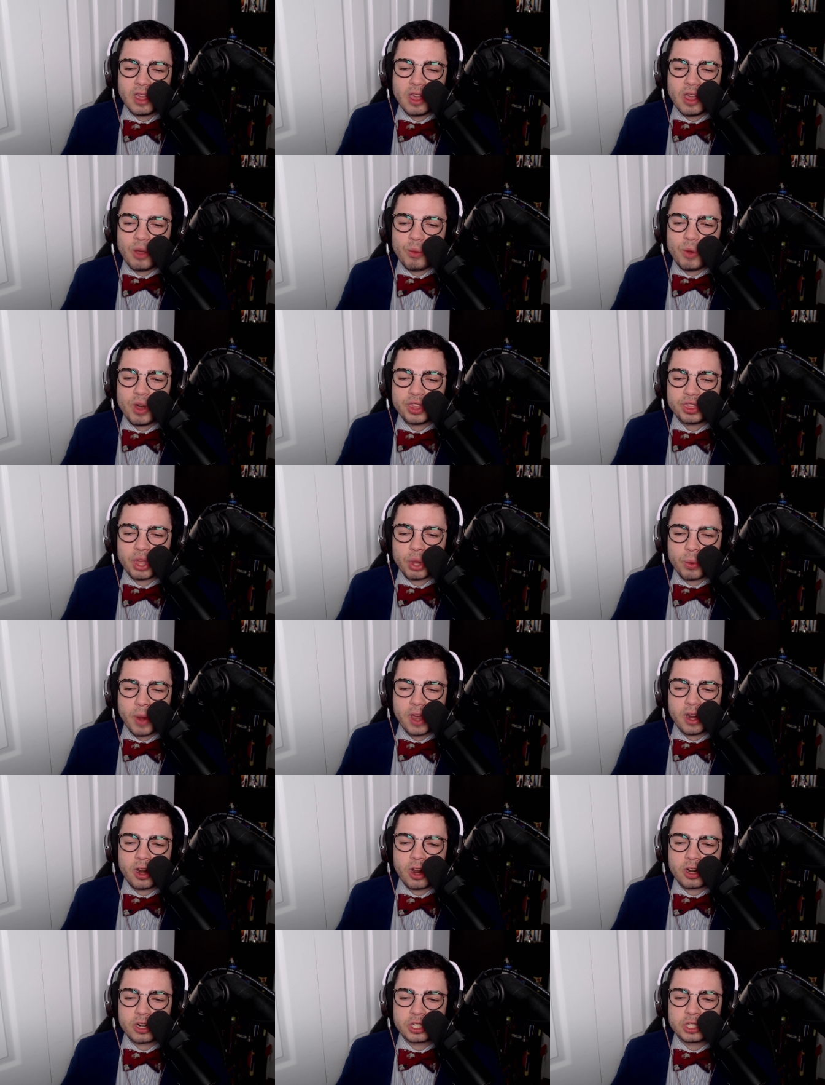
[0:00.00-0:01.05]
with the Rated
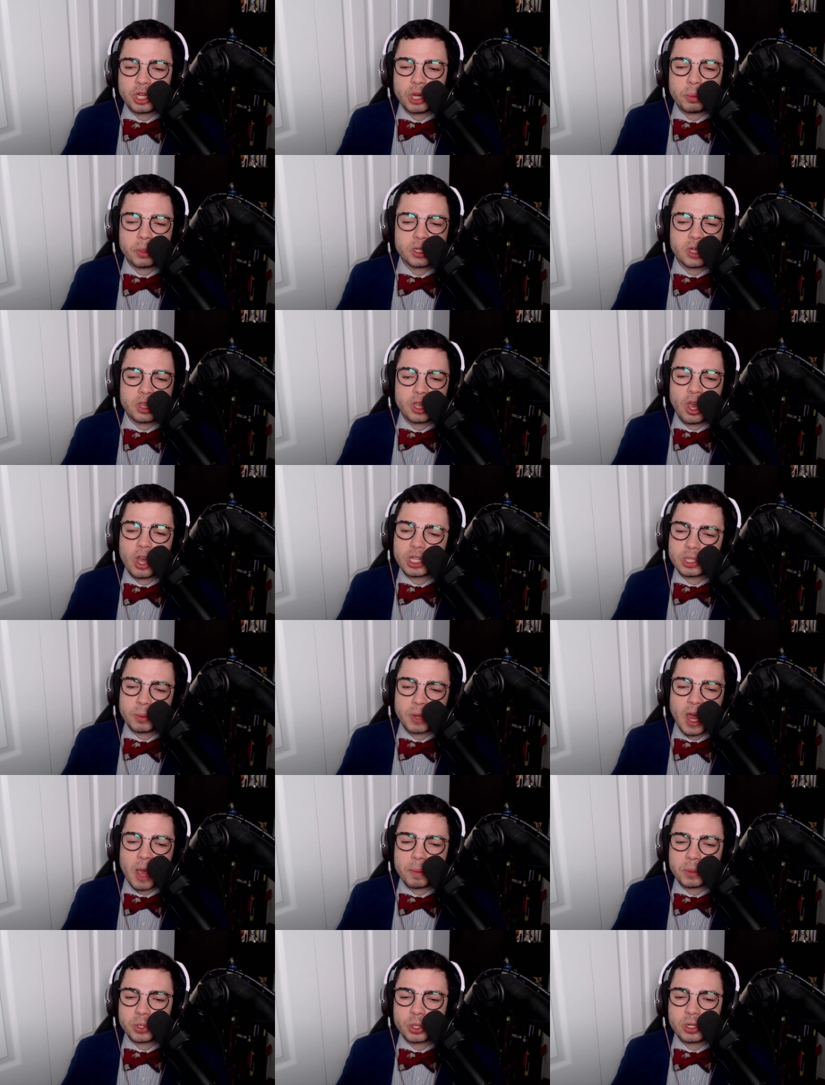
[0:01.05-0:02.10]
R Superstar, the Ultimate
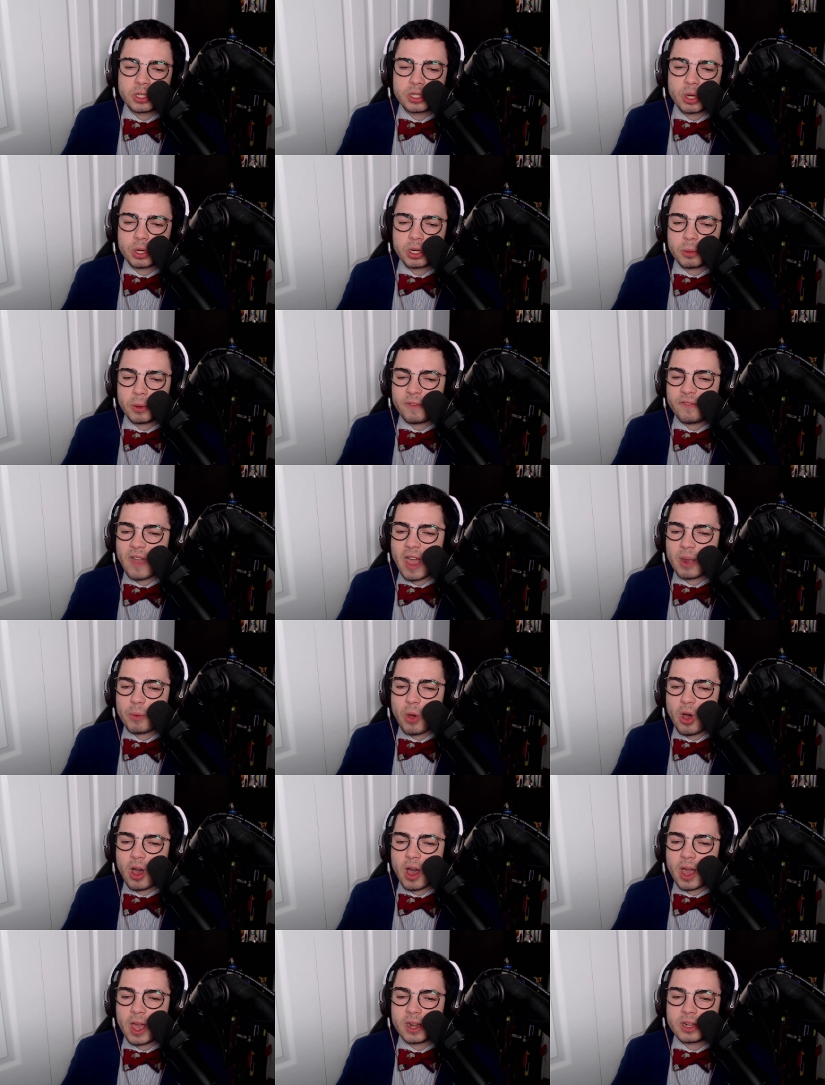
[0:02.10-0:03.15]
Opportunist, nowhere to be found.
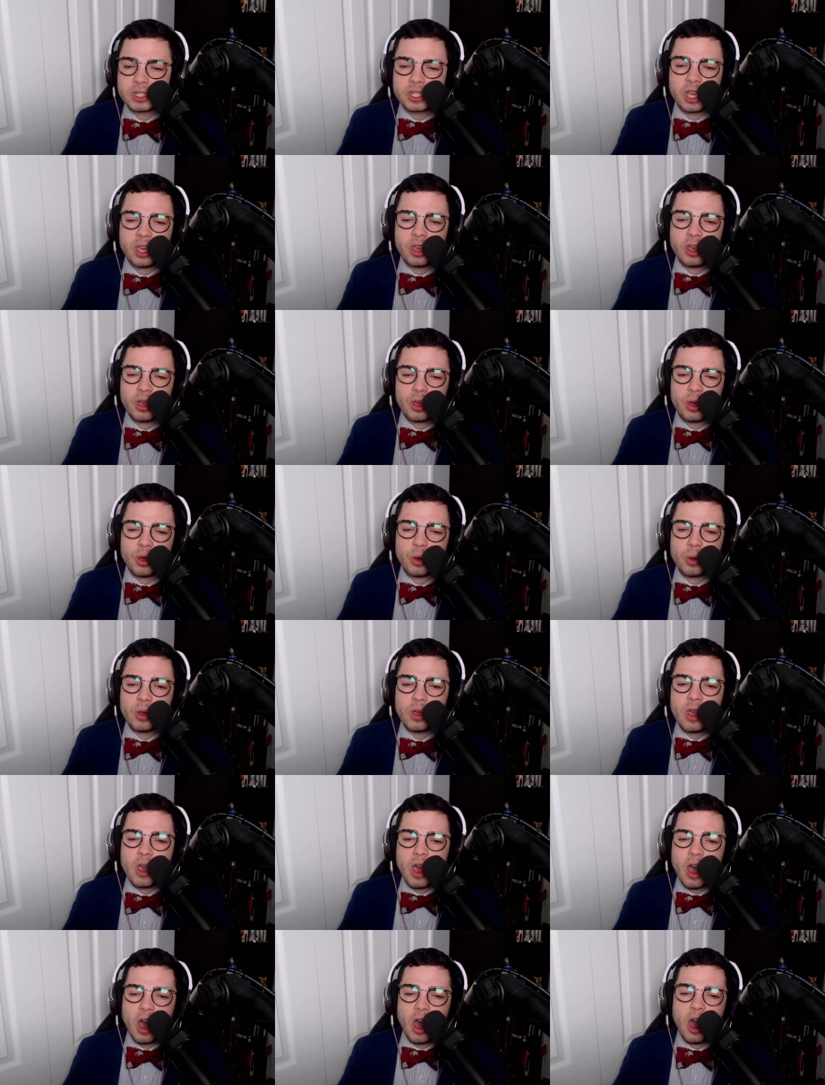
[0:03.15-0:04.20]
1, 2.
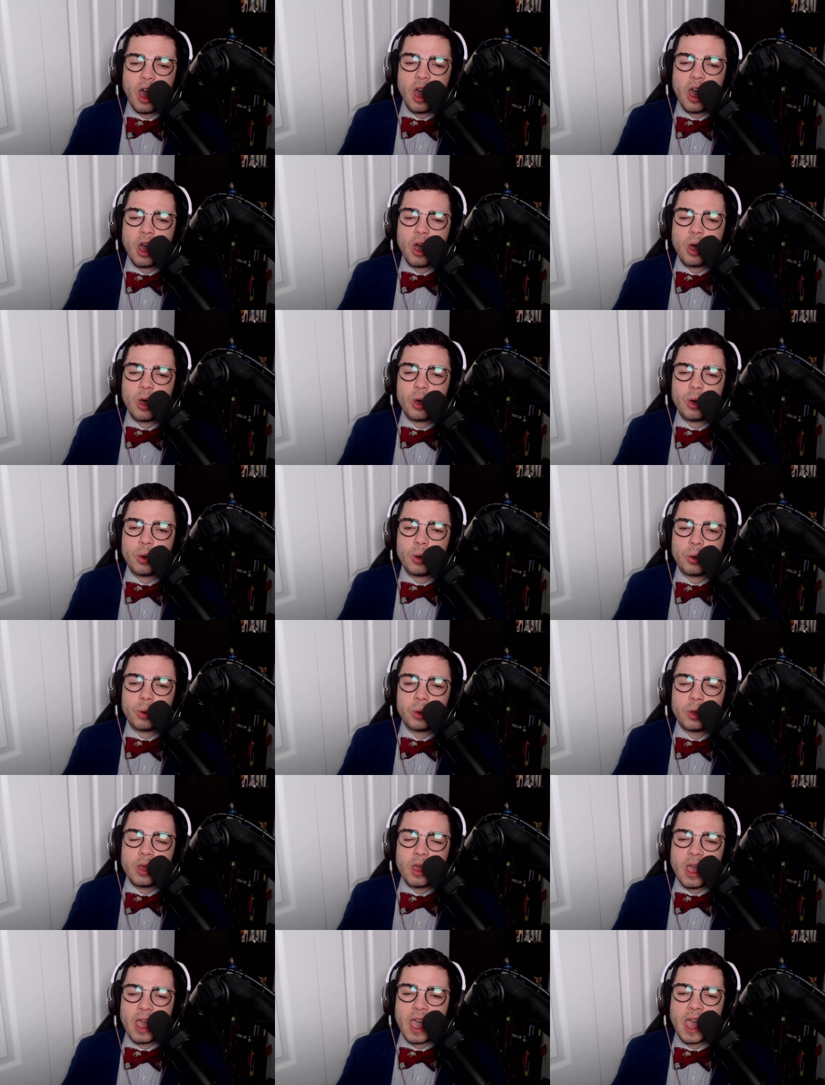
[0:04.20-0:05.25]
Oh,
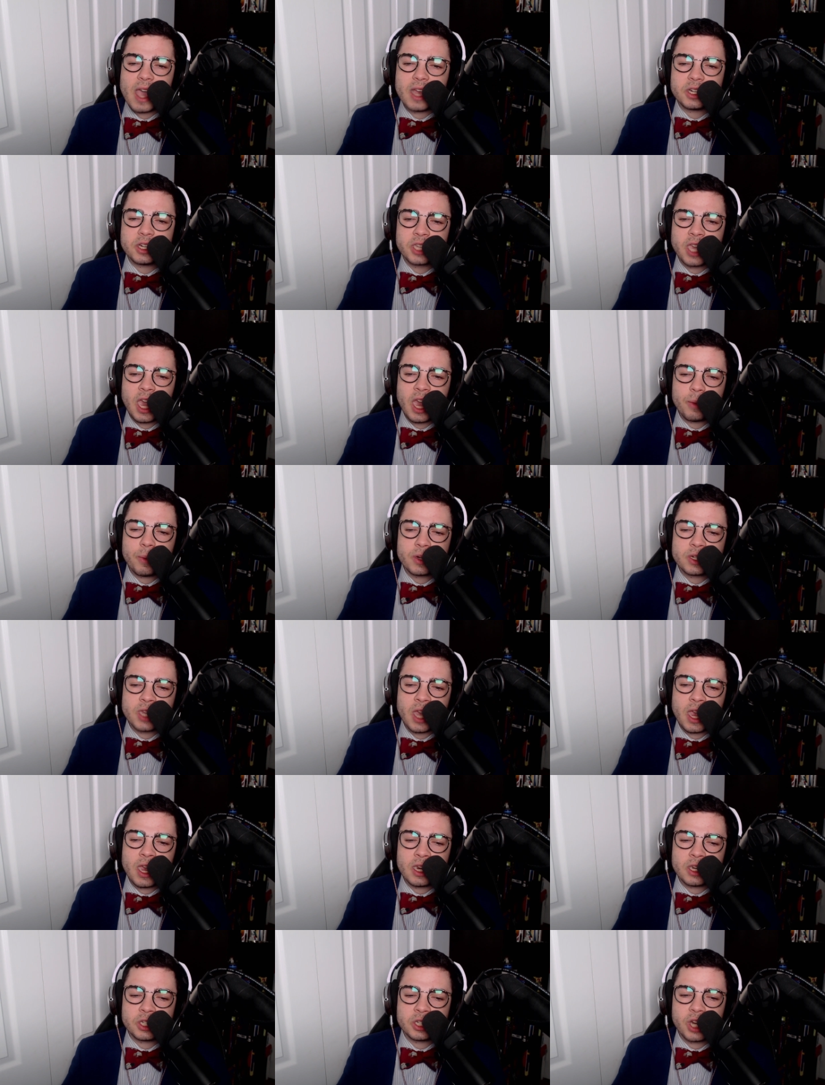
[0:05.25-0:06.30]
Edge can't
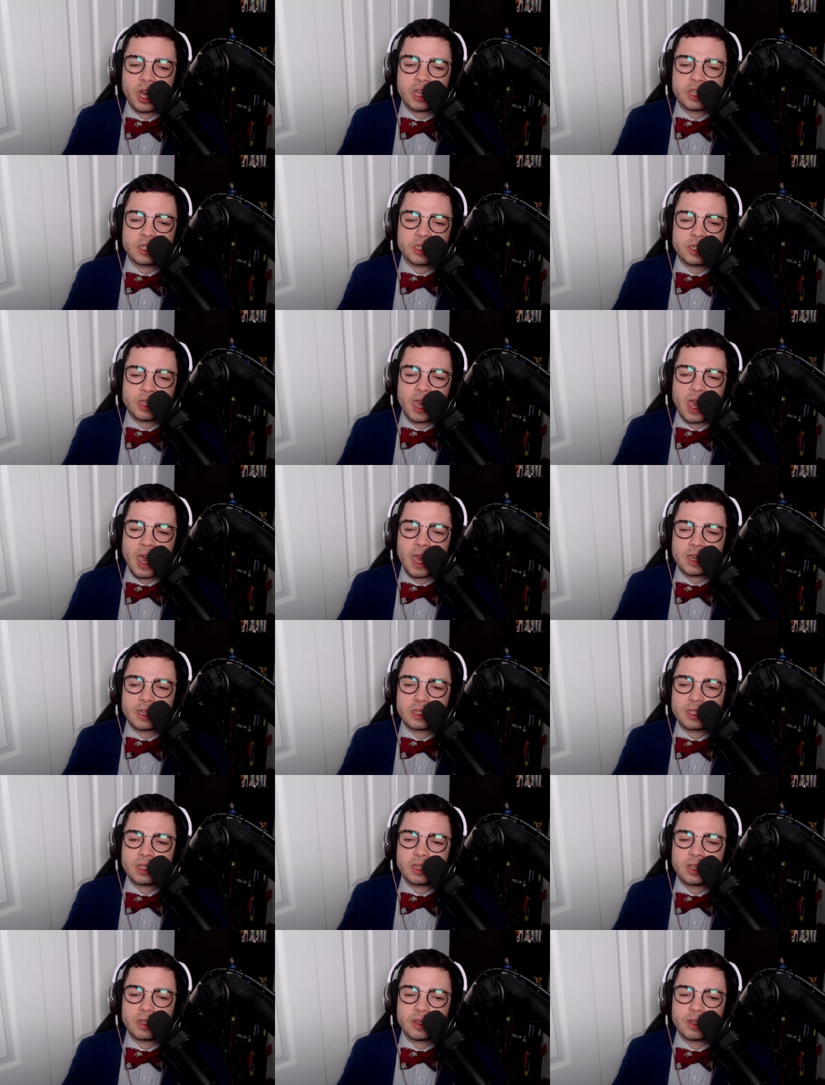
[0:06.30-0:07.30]
retain just yet.